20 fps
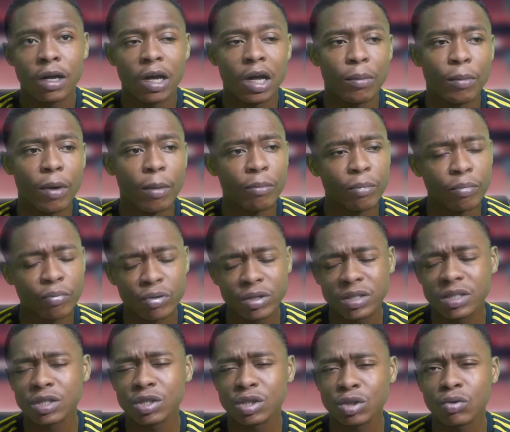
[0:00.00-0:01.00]
I'm
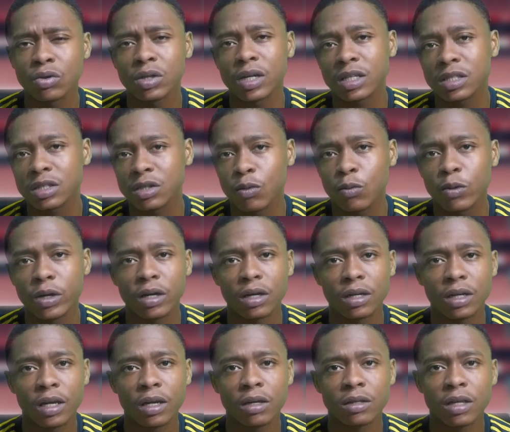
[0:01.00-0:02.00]
pretty sure that's the winger
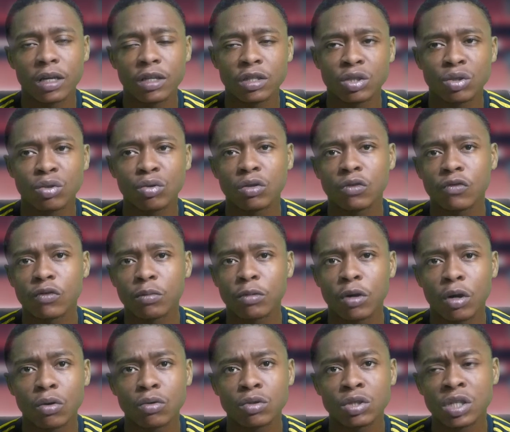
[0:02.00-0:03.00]
they sourced from
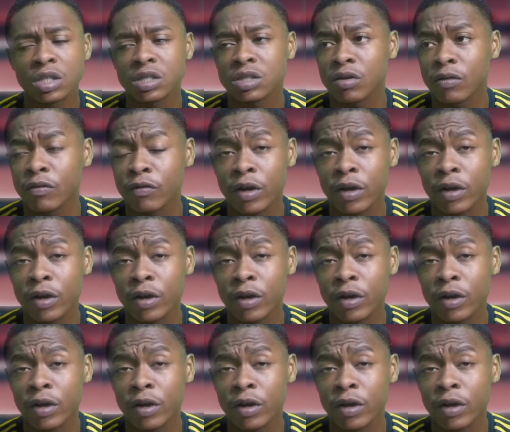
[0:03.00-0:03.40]
Colchester.